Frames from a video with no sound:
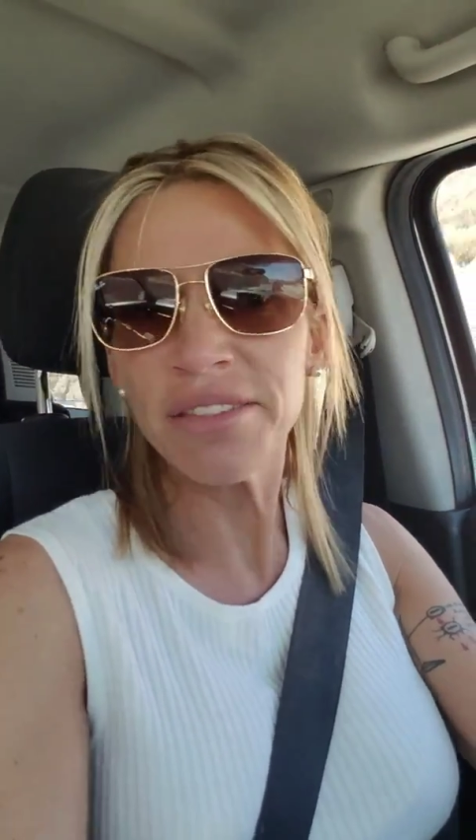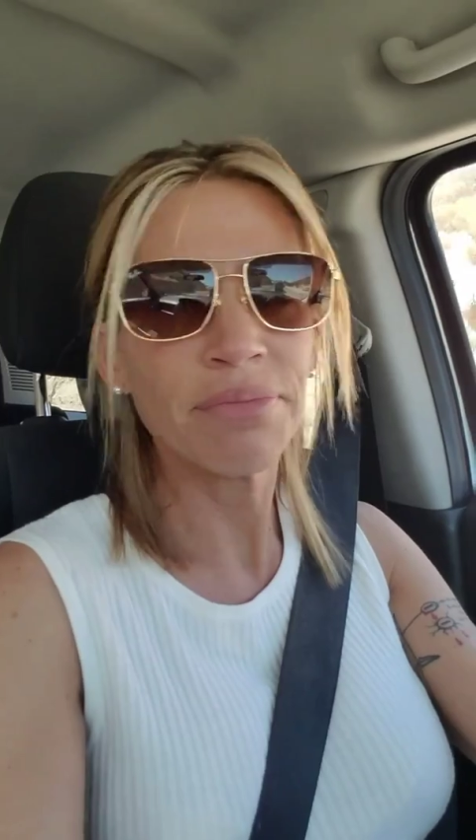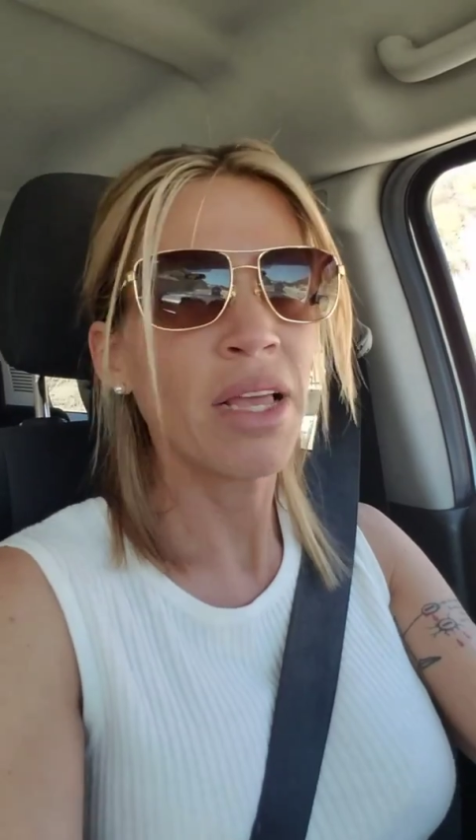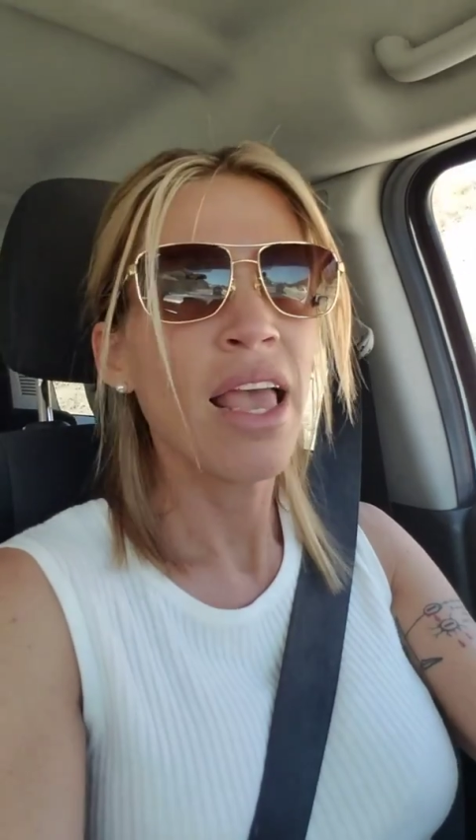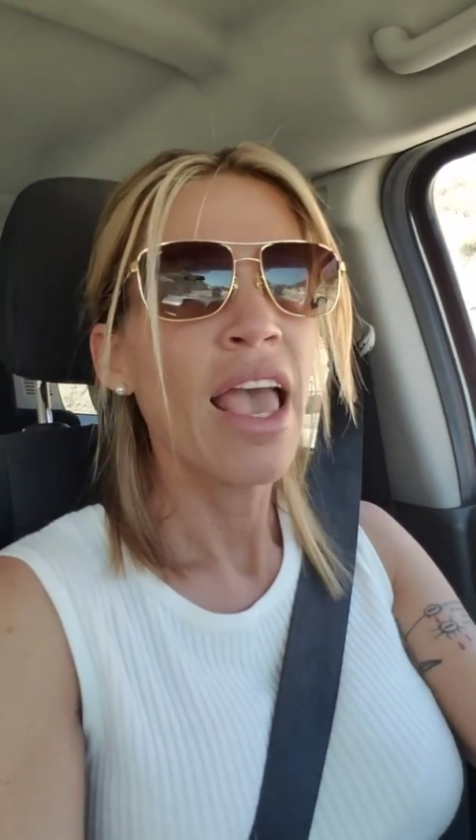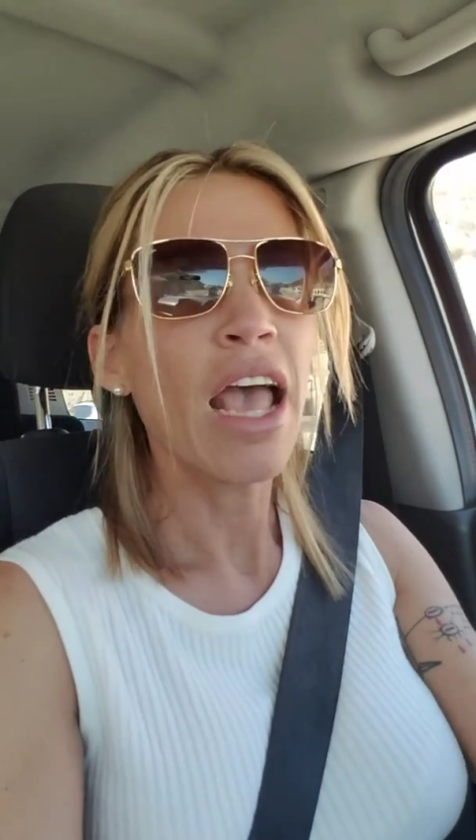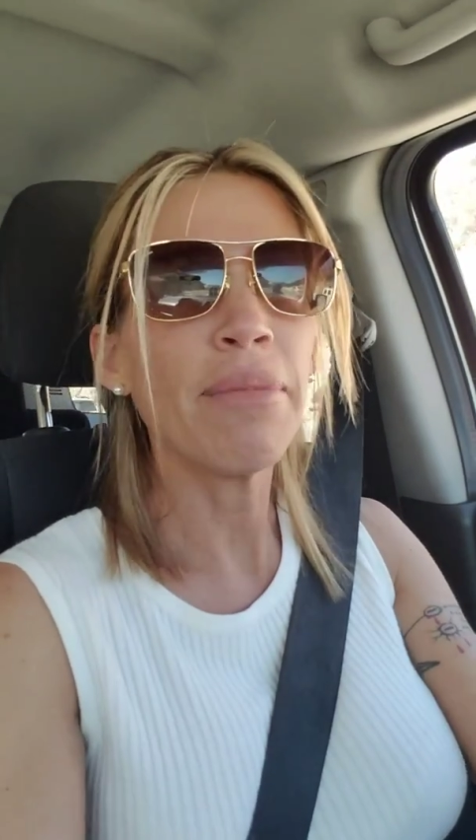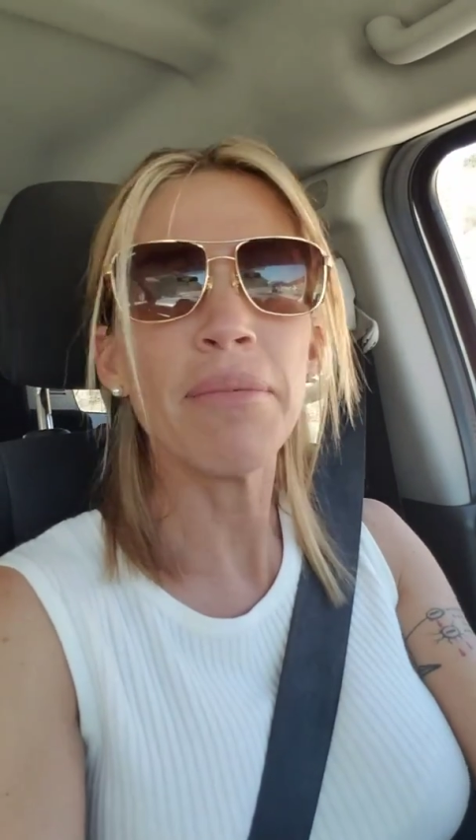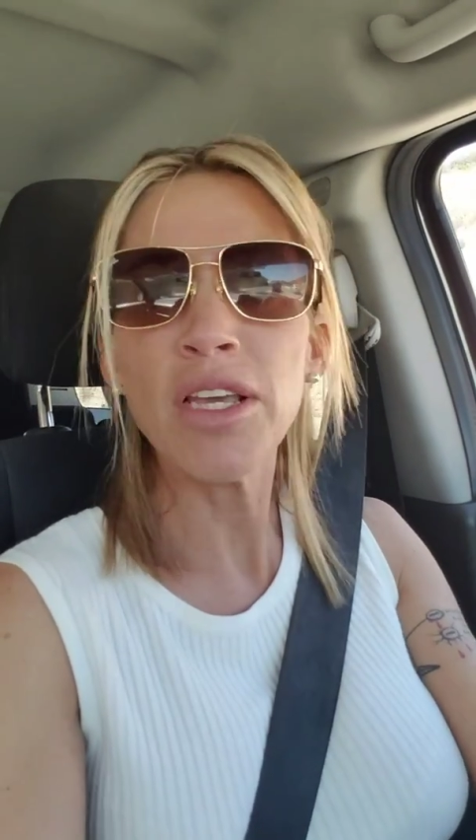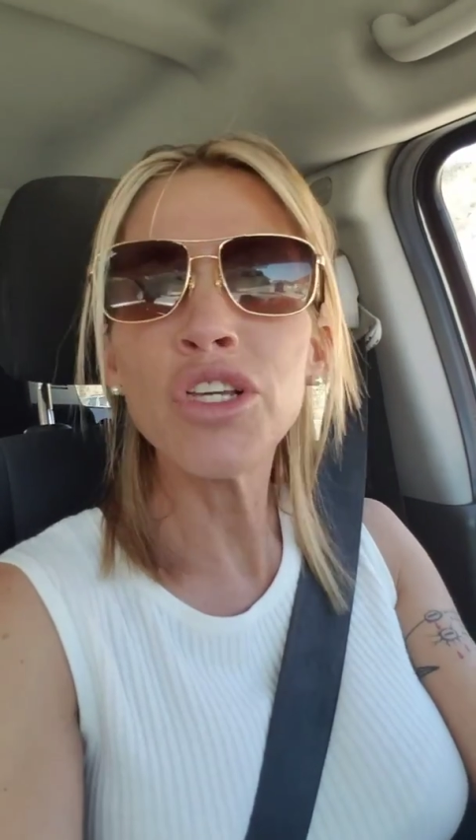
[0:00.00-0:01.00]

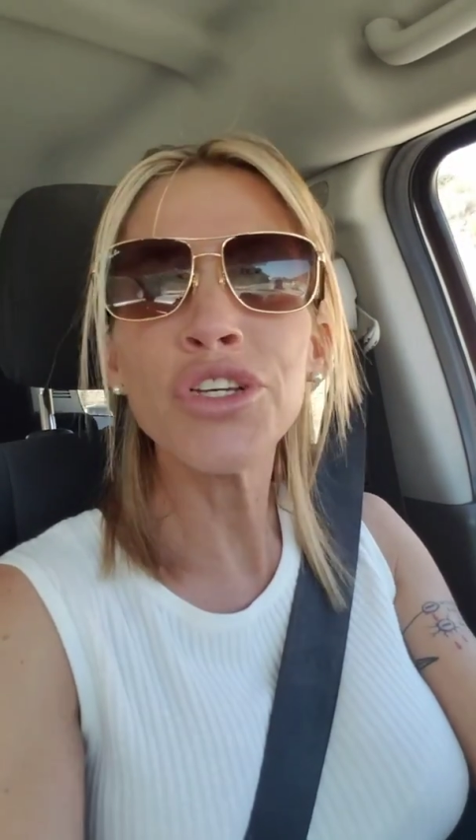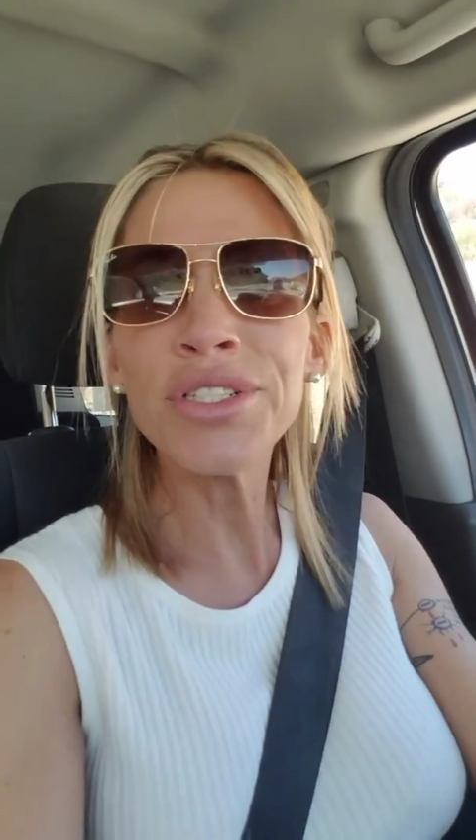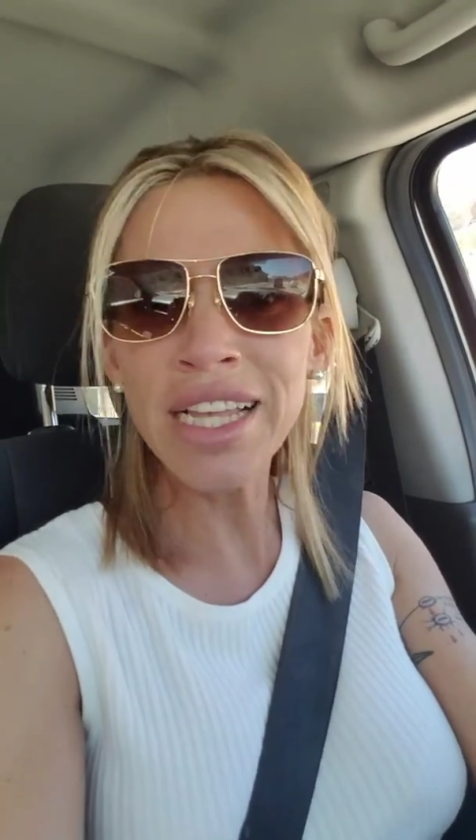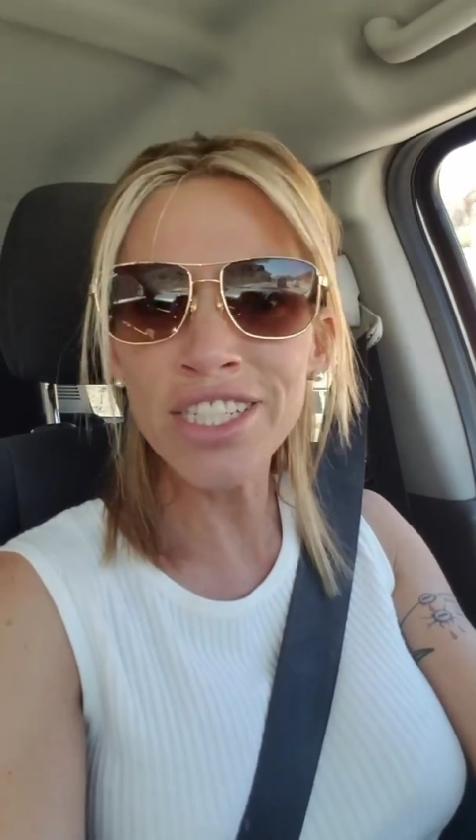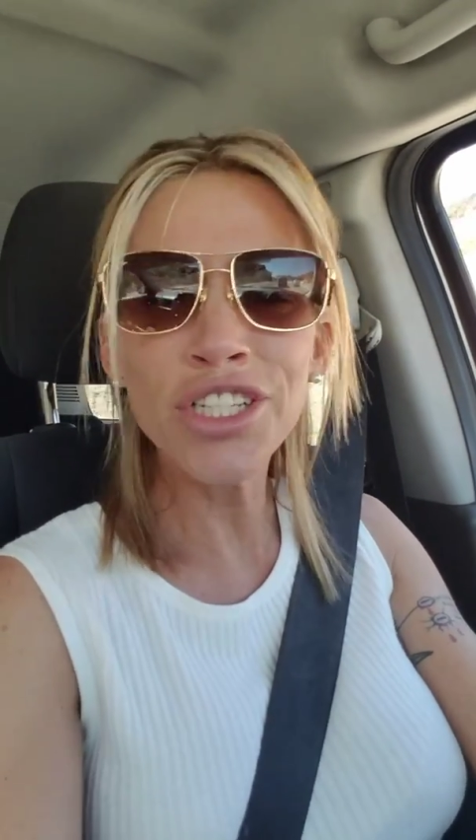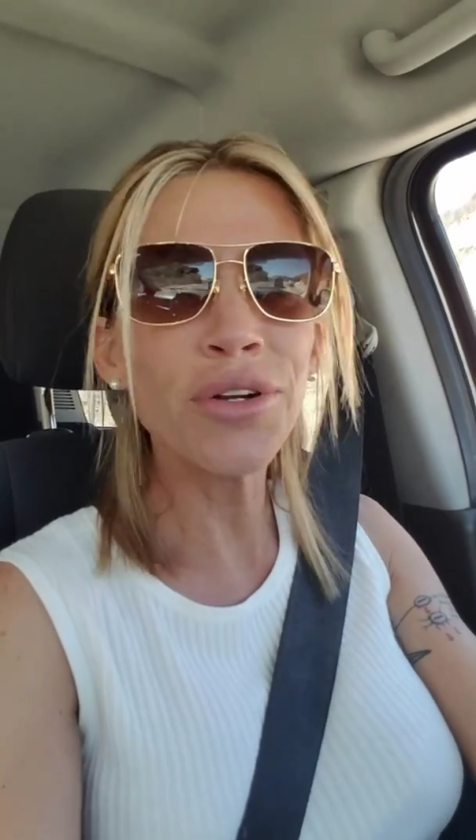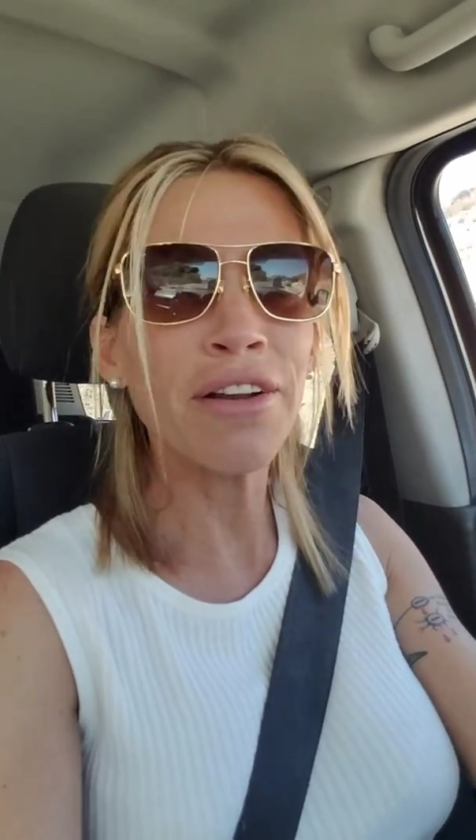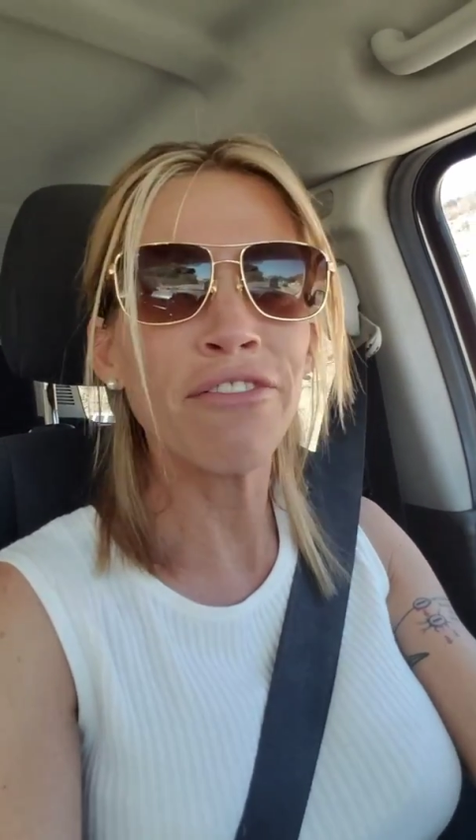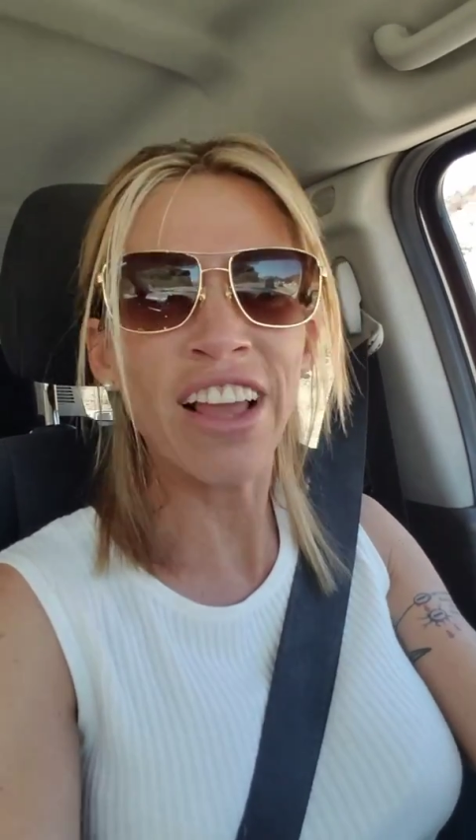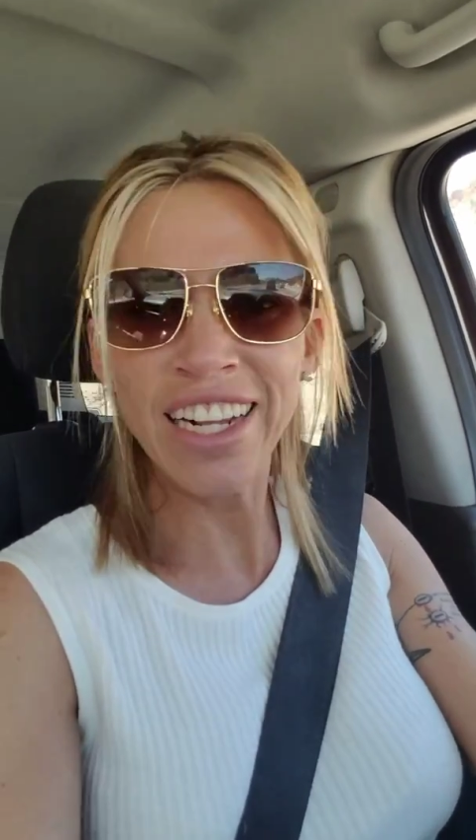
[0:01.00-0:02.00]
And maybe you use that to
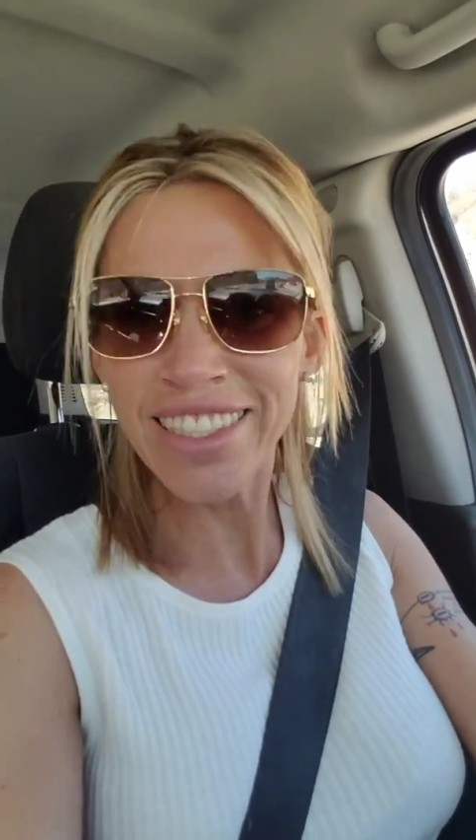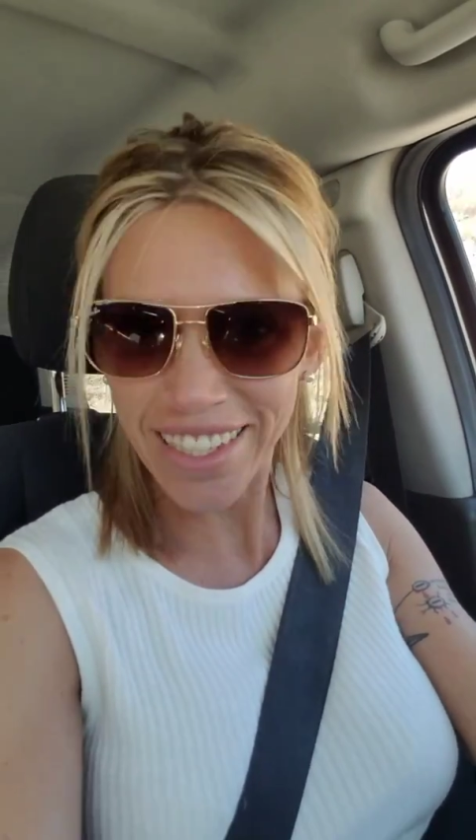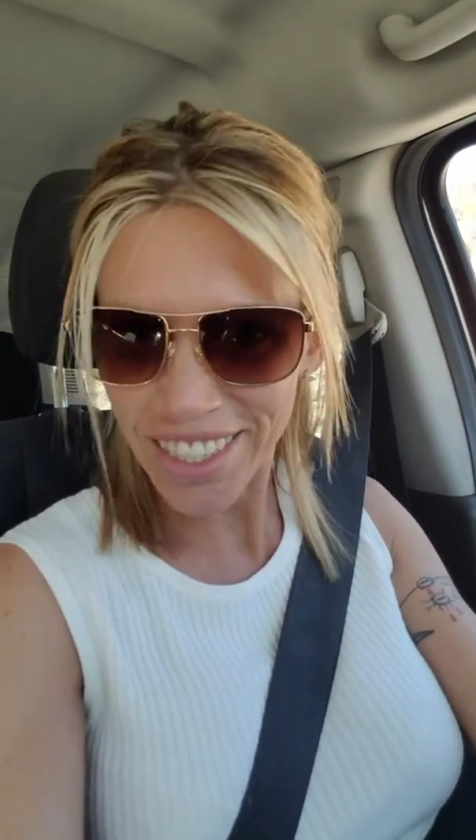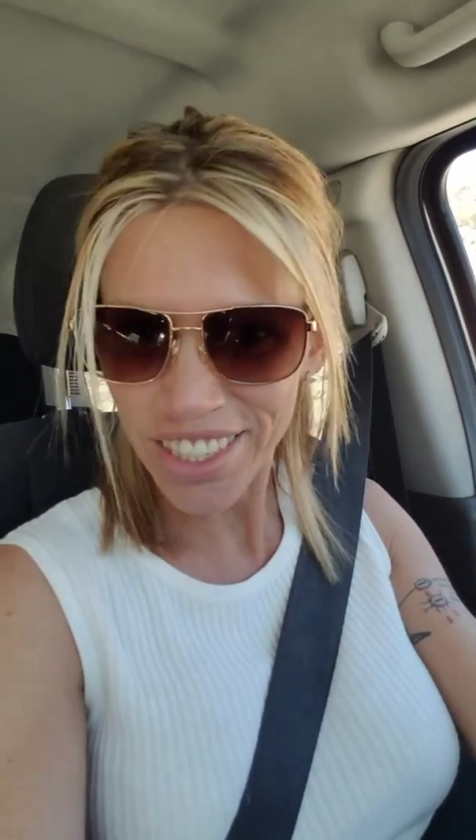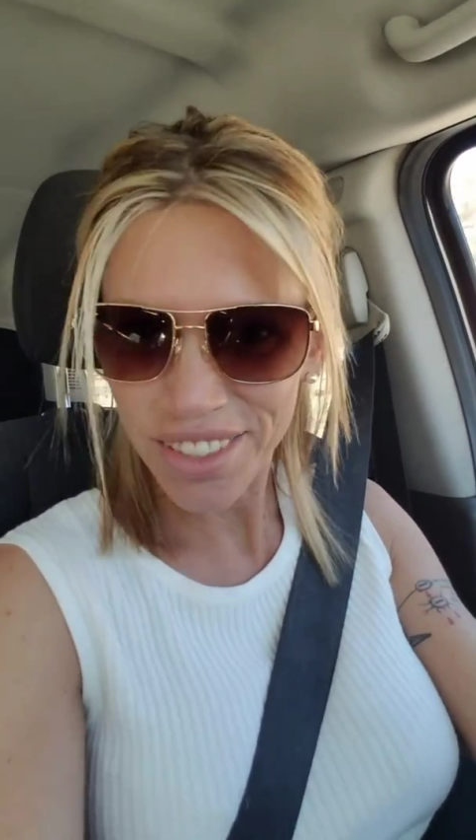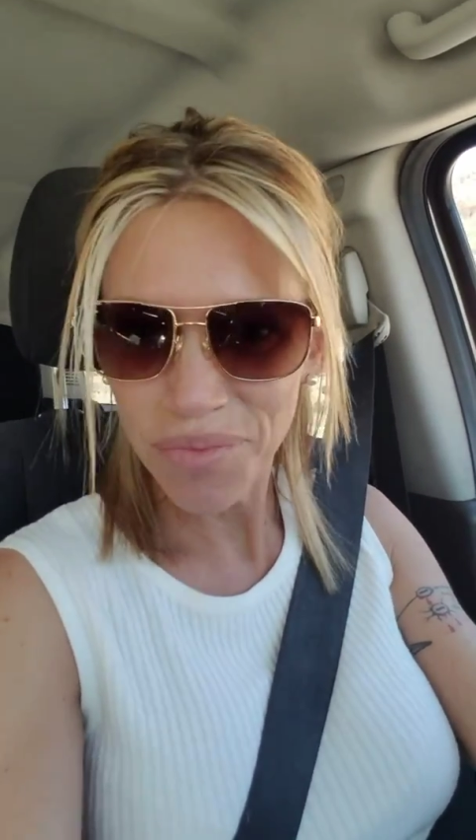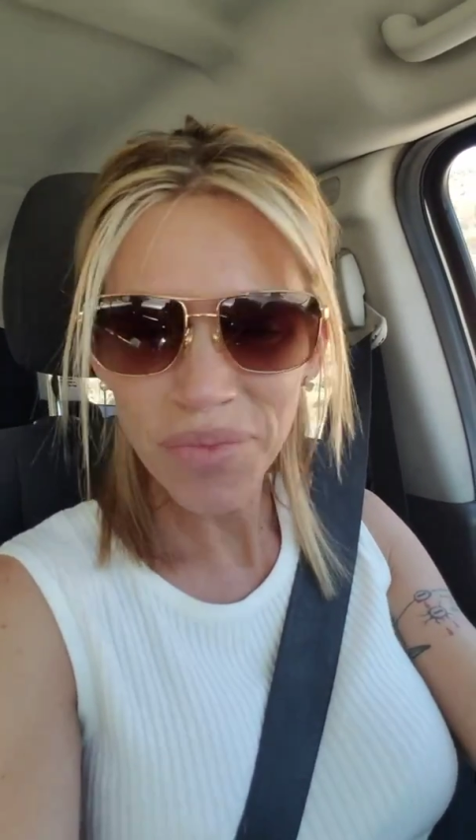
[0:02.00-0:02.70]
your advantage.